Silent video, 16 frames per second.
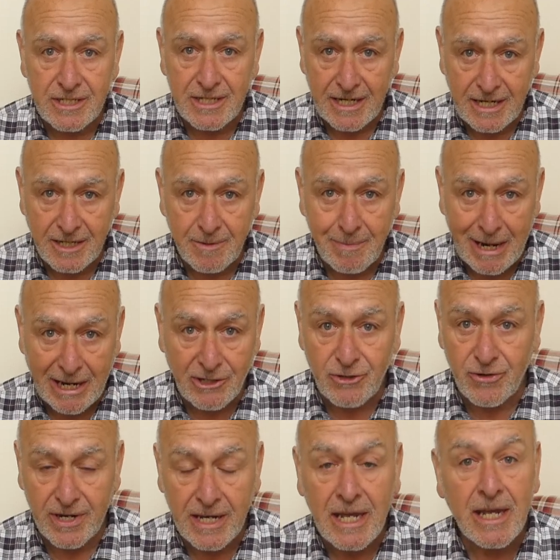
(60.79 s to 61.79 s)
need a
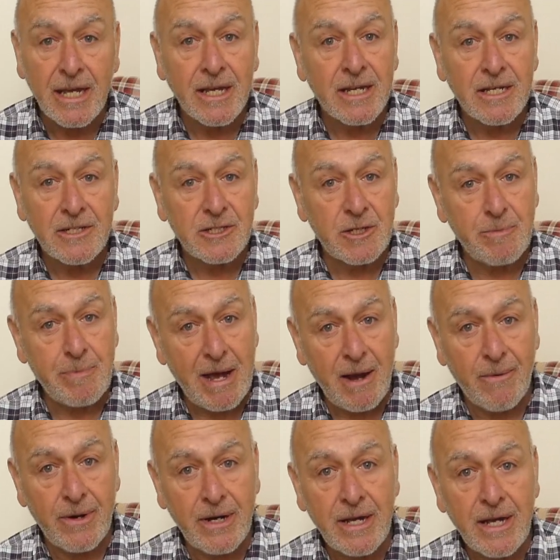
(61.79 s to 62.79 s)
battery to
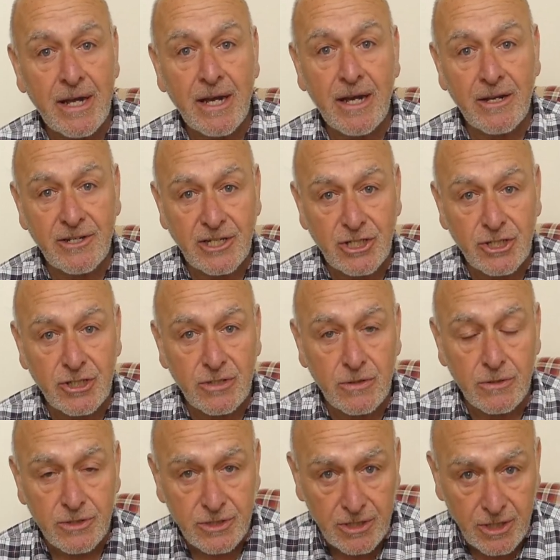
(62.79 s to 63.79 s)
power
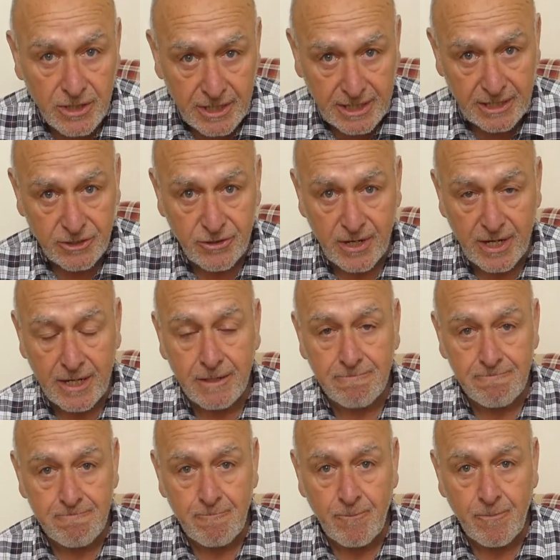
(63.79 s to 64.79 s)
additional circuitry.
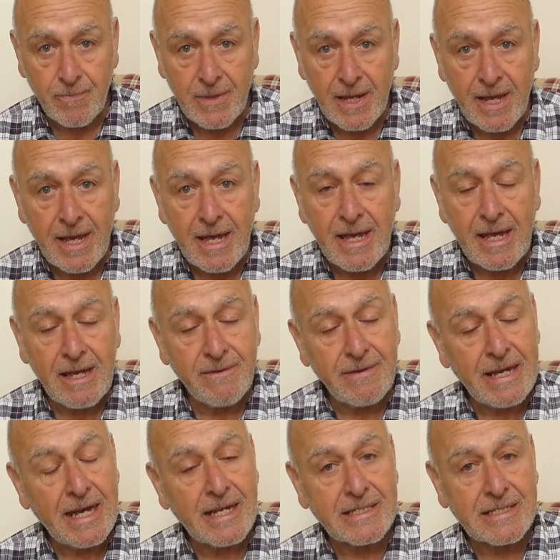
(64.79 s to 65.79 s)
If
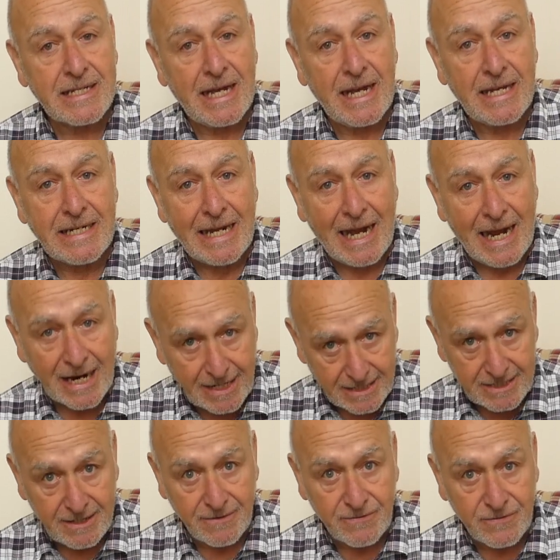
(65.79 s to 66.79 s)
it has an
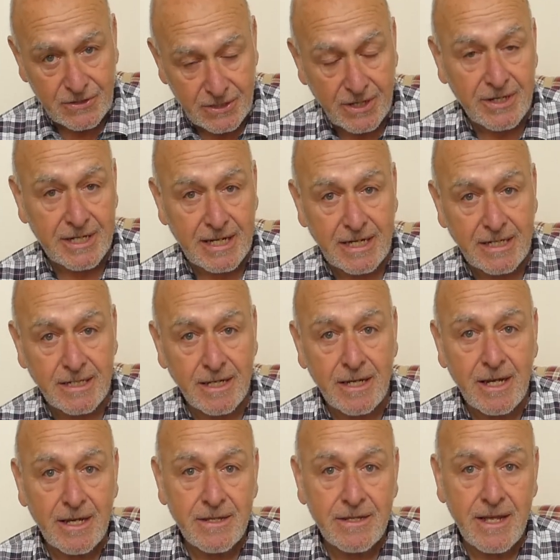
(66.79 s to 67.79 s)
active circuit,
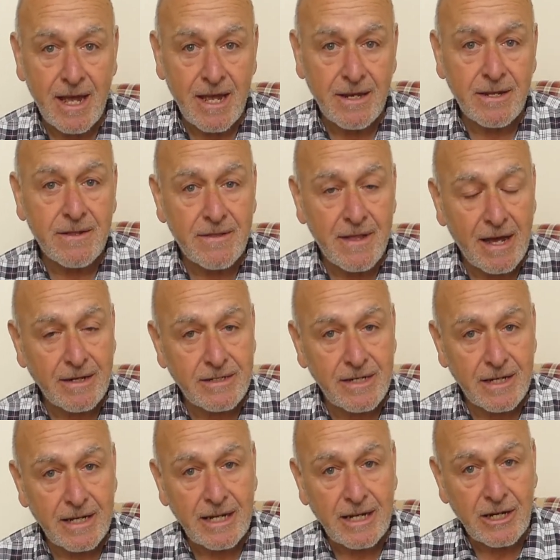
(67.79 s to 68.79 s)
then that
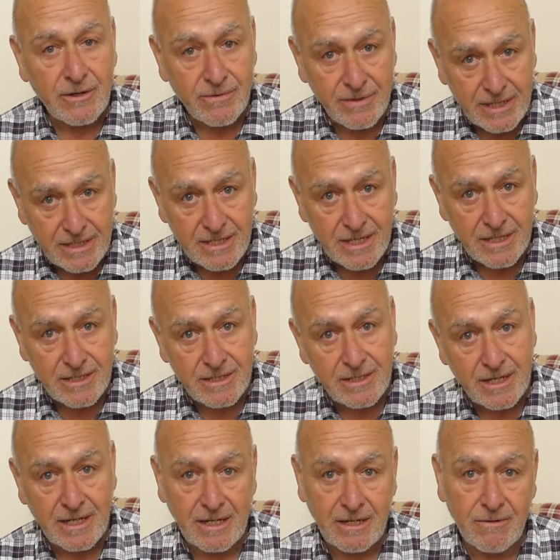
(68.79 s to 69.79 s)
increases
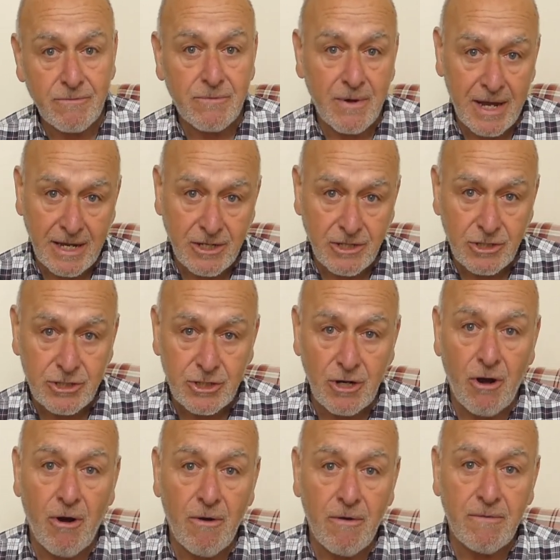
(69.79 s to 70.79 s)
the range
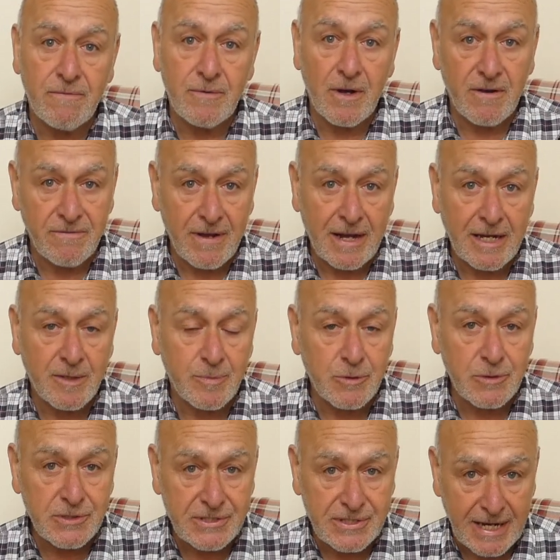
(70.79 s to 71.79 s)
of
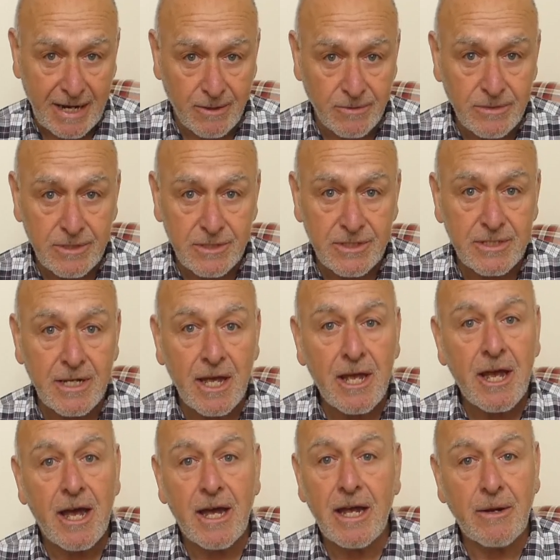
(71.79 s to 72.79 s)
available sounds.
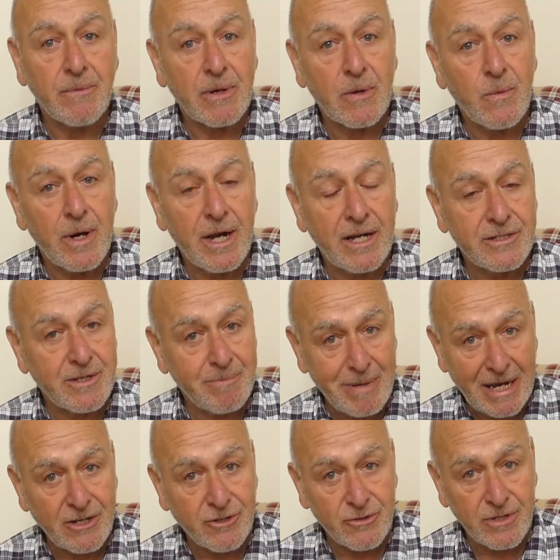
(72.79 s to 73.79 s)
It requires a
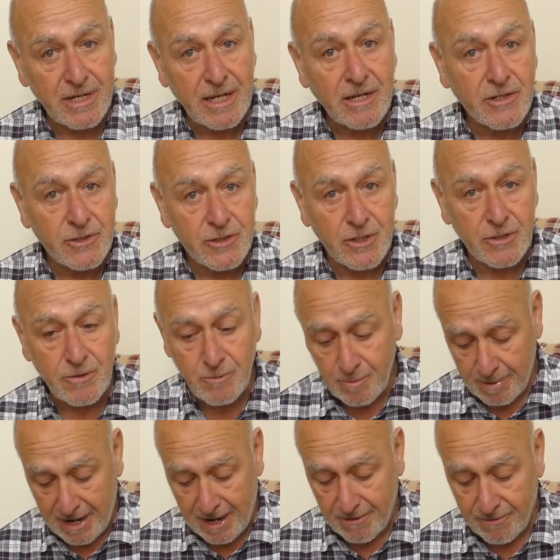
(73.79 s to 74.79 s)
battery to
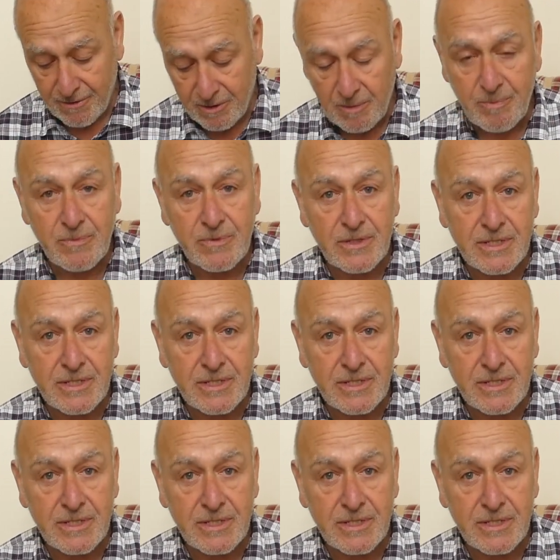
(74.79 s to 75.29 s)
power up the